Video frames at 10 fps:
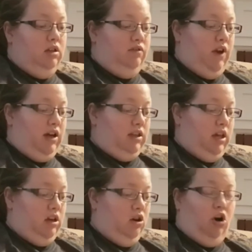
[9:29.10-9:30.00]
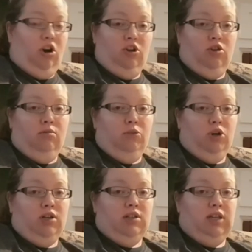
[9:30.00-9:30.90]
The fact that
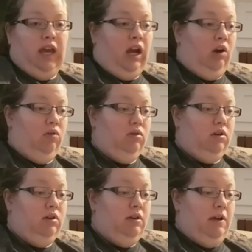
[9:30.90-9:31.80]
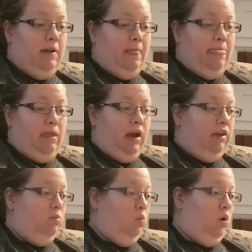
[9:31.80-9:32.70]
audiobooks count
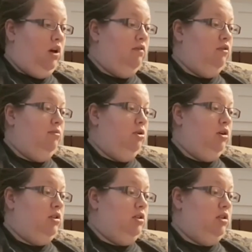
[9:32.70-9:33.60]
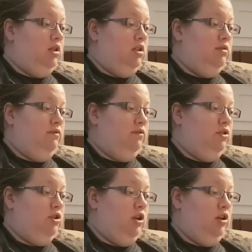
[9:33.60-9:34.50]
and one of the books is for
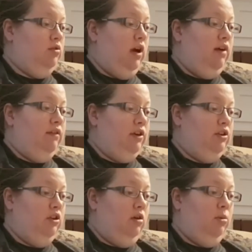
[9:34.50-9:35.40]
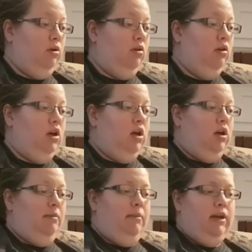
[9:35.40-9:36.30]
sure a graphic novel
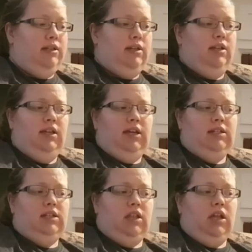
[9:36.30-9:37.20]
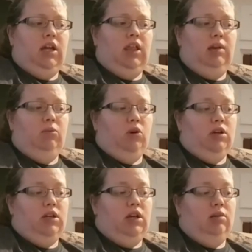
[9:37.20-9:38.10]
makes it, like, slightly more
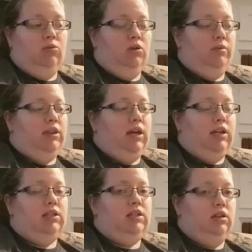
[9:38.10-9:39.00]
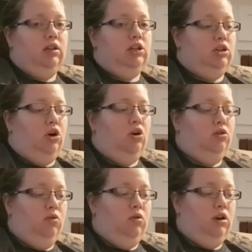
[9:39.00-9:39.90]
attainable, but that's still a
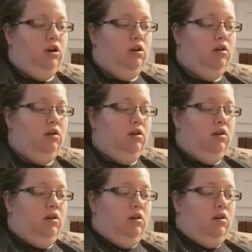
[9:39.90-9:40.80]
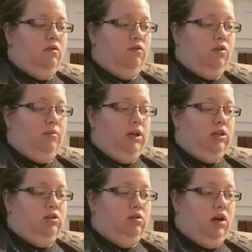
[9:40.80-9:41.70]
tall order for me
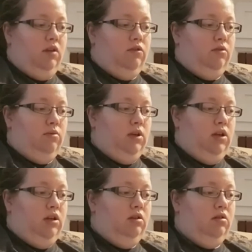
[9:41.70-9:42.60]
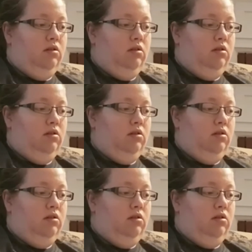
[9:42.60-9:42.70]
to have to read.